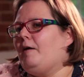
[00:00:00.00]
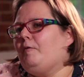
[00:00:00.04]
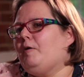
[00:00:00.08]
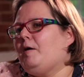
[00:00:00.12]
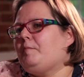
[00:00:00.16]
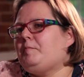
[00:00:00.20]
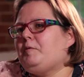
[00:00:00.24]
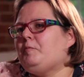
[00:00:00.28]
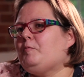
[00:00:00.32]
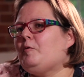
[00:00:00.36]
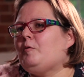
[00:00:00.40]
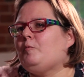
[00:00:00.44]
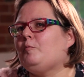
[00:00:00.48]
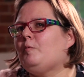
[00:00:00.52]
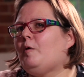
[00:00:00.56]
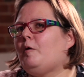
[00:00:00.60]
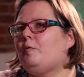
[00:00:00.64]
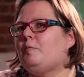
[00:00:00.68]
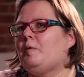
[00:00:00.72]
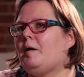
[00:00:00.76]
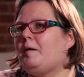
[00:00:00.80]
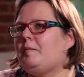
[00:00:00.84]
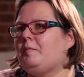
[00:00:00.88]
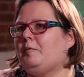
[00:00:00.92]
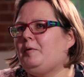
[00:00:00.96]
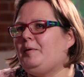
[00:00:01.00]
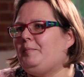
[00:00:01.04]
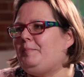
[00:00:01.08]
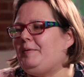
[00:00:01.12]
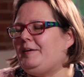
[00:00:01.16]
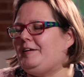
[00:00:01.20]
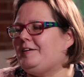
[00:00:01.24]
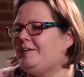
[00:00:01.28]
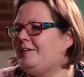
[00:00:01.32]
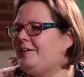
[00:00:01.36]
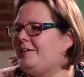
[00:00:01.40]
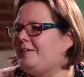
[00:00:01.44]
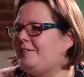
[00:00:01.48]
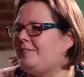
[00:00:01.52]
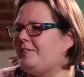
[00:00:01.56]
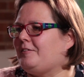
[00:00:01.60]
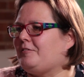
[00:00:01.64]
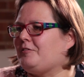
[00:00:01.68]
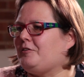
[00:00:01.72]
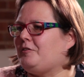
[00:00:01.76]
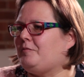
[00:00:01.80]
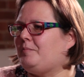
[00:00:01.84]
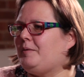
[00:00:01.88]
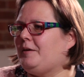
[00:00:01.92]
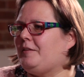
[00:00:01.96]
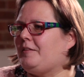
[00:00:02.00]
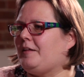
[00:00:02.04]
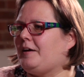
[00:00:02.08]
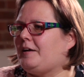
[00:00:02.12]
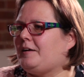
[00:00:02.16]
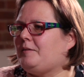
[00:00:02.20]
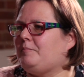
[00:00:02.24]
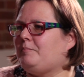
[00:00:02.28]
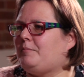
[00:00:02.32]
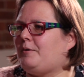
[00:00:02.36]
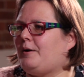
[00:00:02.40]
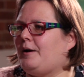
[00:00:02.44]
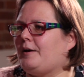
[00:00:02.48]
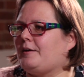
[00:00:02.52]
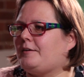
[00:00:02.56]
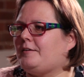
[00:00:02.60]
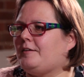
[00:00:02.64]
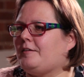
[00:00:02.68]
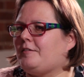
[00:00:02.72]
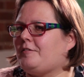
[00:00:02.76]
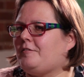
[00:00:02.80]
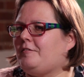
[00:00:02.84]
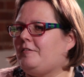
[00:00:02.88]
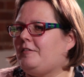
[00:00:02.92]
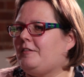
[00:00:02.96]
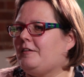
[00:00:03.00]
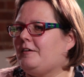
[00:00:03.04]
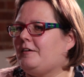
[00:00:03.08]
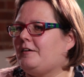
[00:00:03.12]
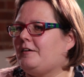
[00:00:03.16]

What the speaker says: I mean, what might we be doing to sort of put that in practice, do you